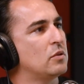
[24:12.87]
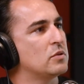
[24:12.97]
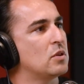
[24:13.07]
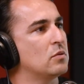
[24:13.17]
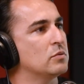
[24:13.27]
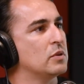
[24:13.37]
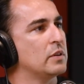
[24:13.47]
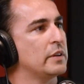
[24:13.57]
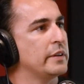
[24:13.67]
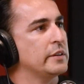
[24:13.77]
Those old
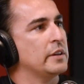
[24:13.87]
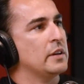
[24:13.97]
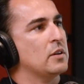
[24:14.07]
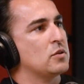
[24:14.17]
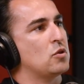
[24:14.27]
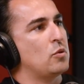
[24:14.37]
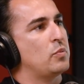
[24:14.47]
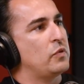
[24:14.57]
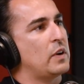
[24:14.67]
soap